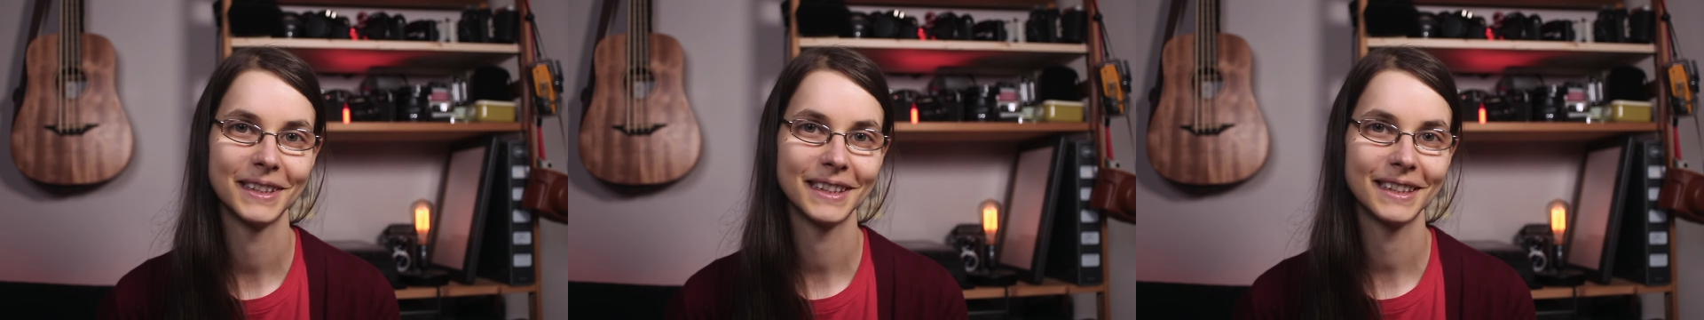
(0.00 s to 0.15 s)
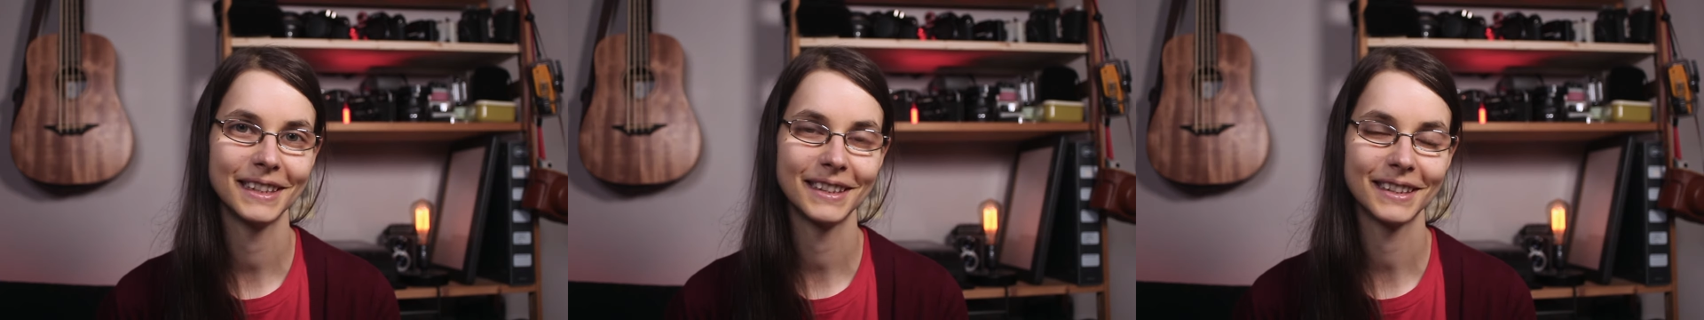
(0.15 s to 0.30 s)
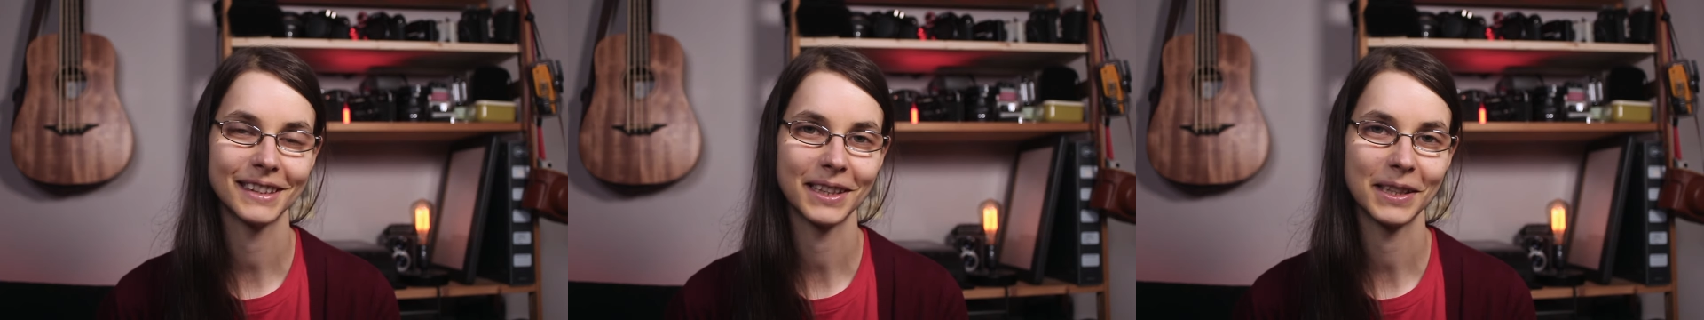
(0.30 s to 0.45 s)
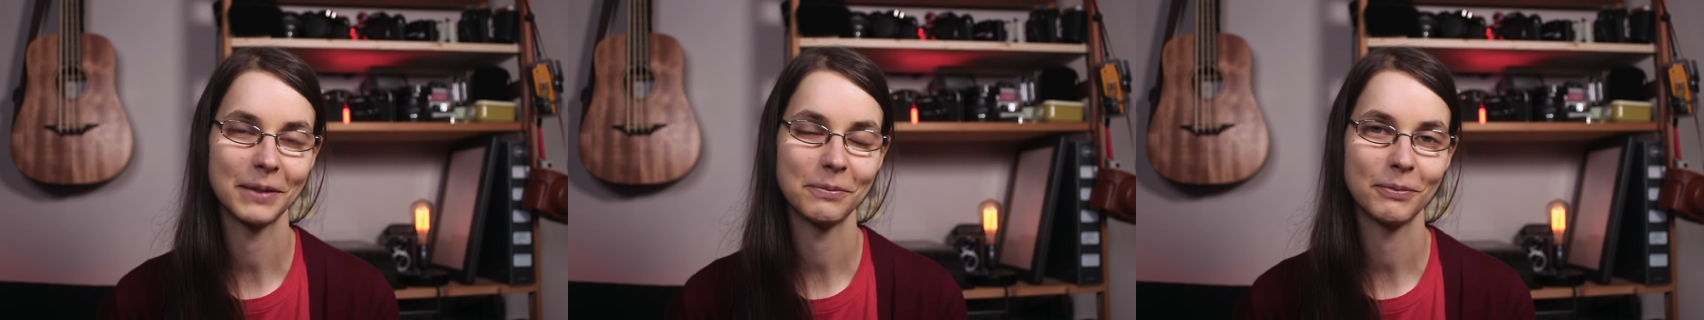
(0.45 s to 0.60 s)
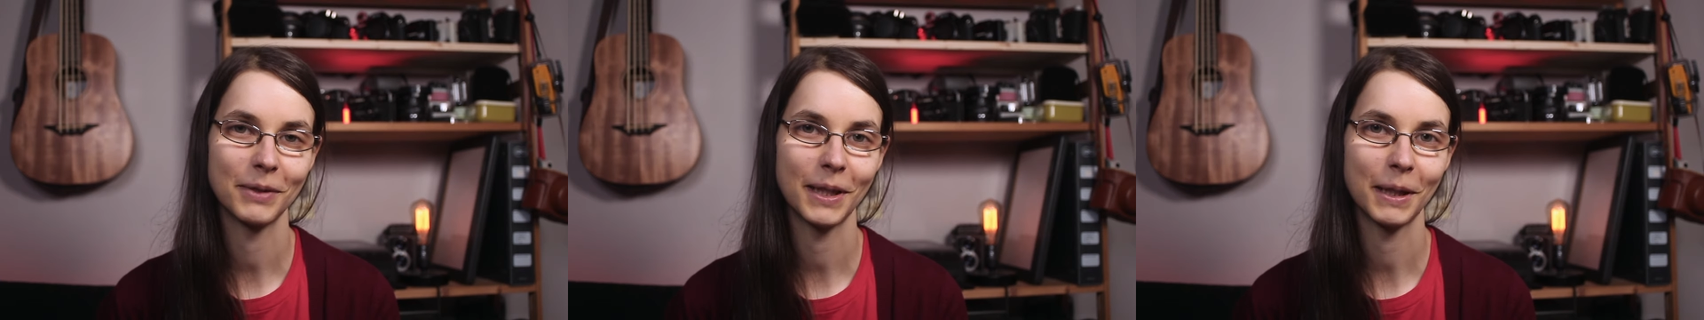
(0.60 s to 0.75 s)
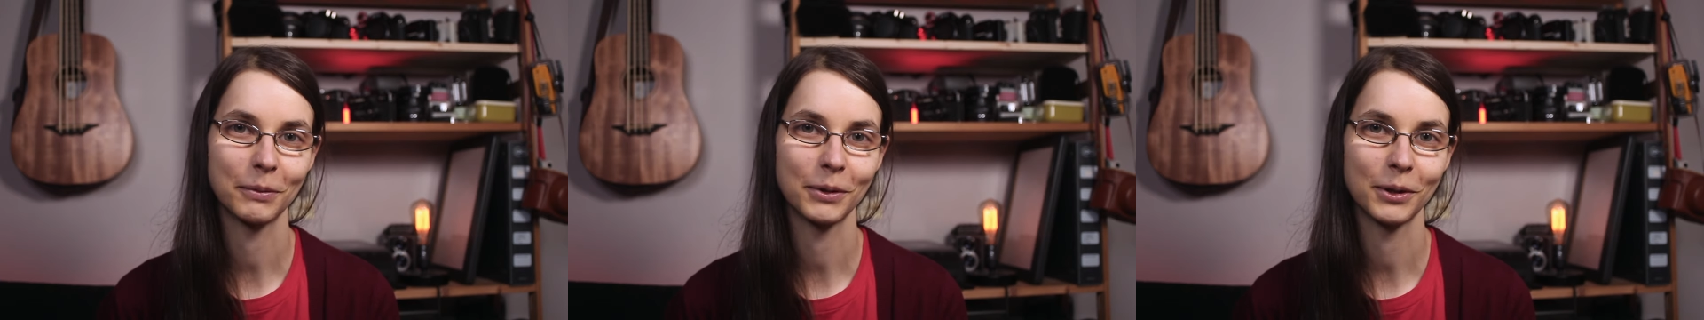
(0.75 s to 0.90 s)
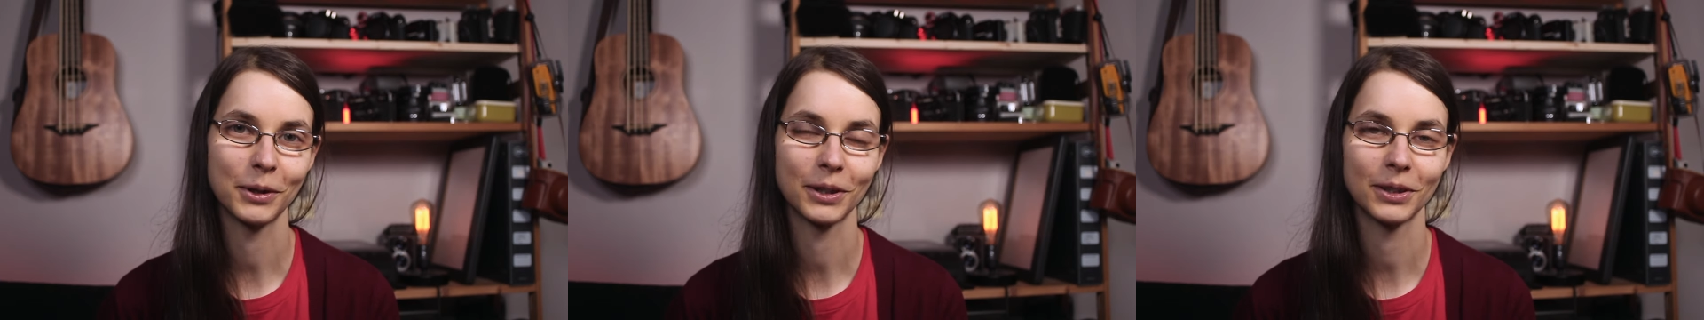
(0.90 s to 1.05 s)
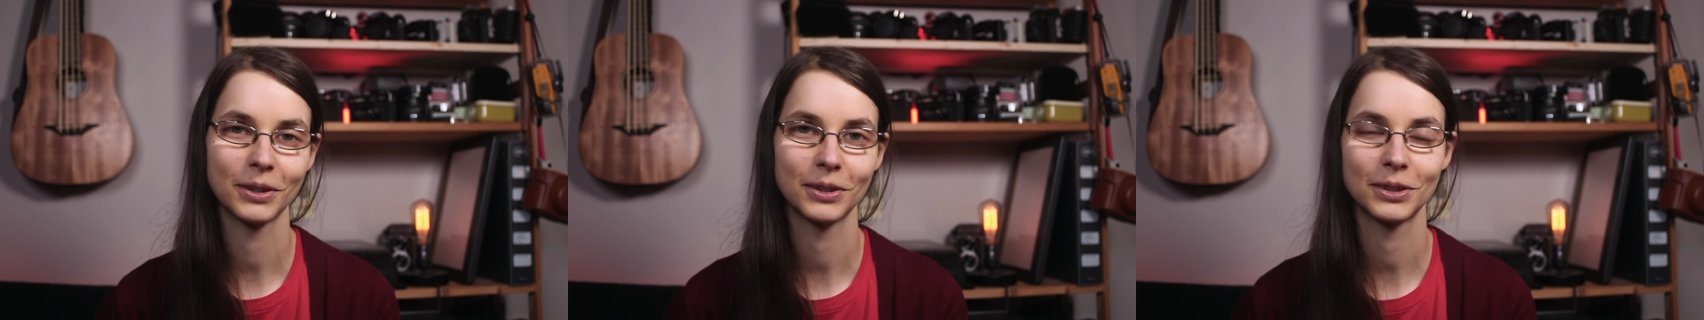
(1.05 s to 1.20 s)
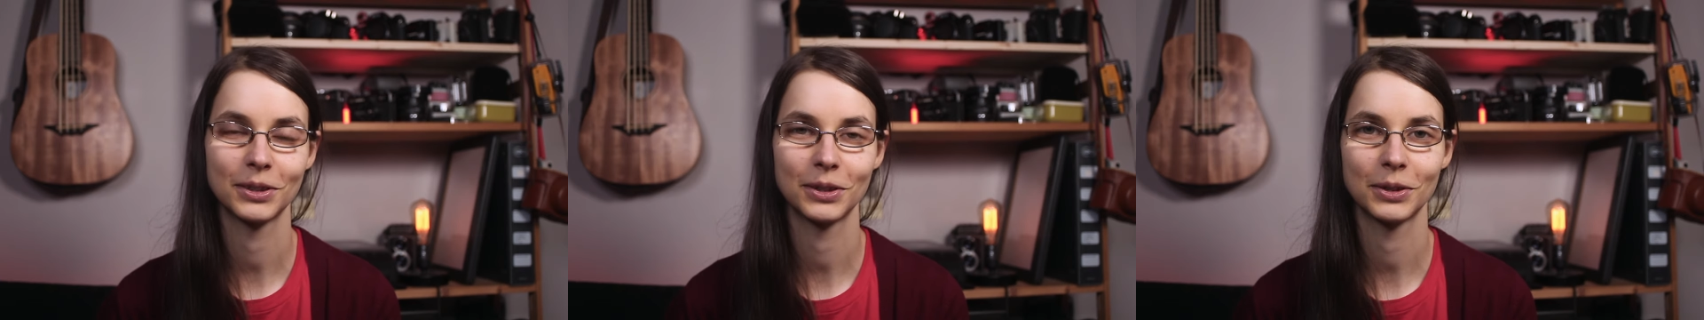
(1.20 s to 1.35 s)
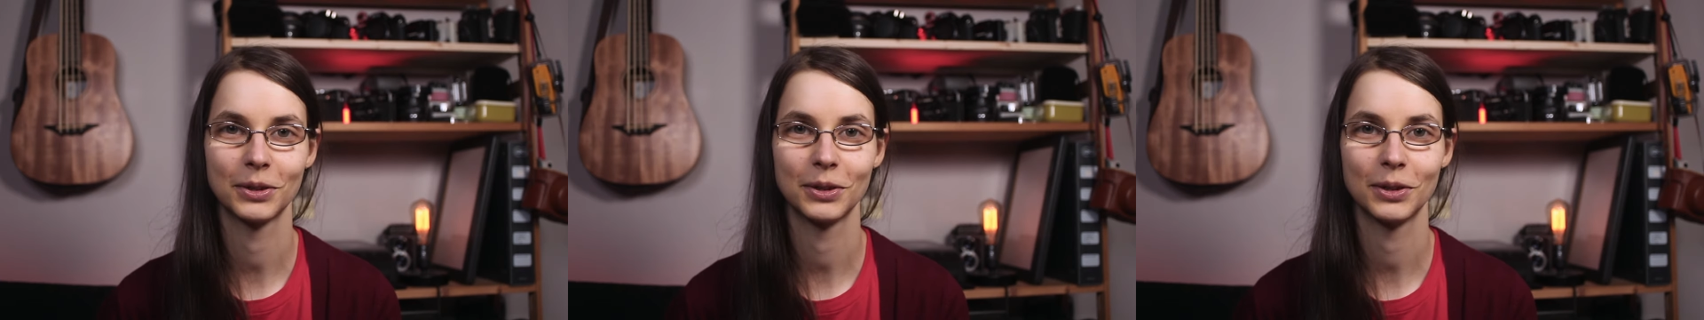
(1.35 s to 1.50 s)
This time I'm going to
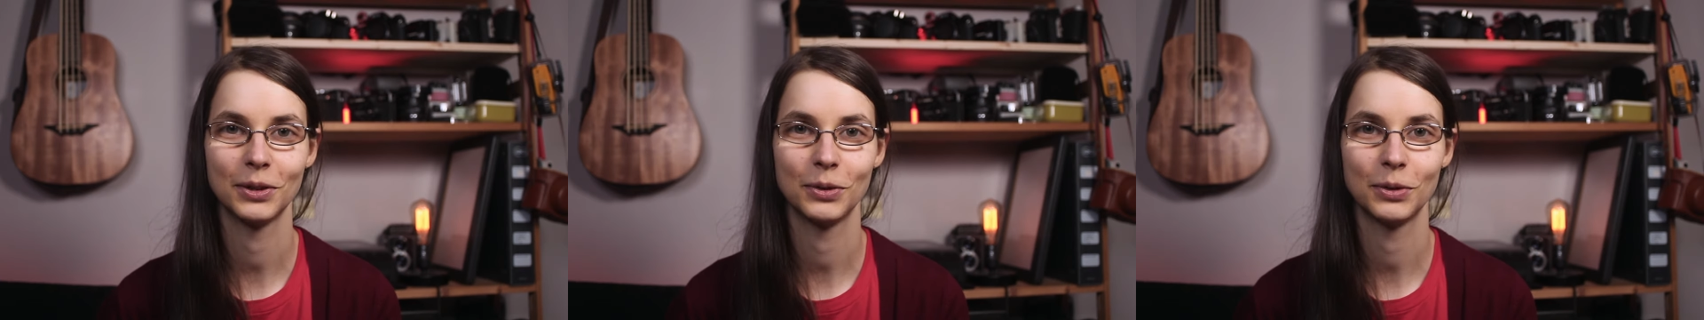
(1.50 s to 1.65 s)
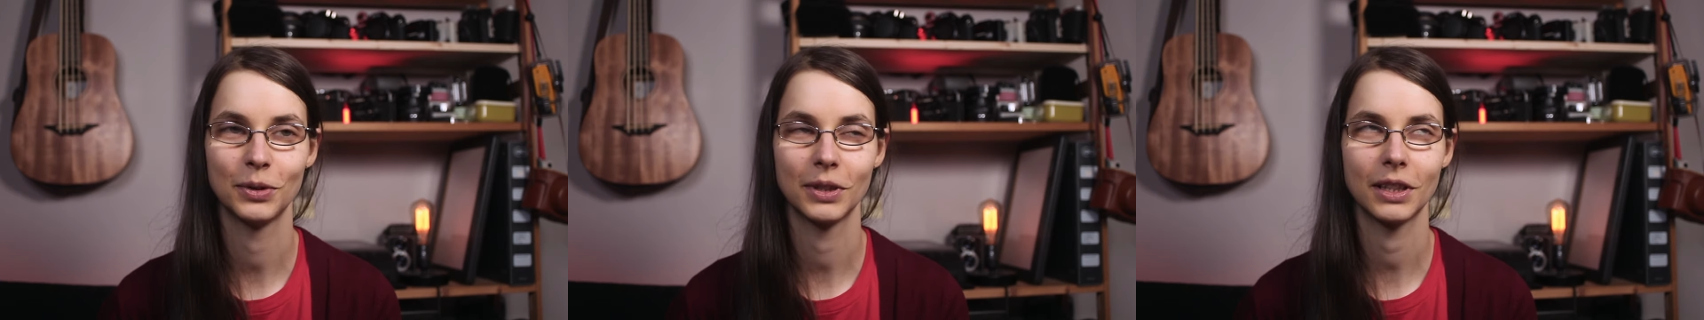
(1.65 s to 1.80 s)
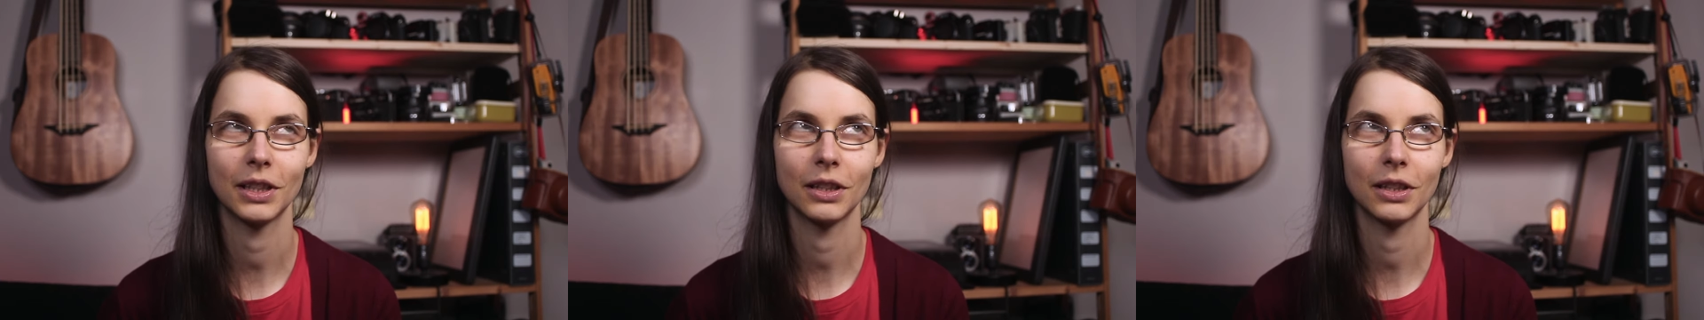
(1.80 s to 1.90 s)
show you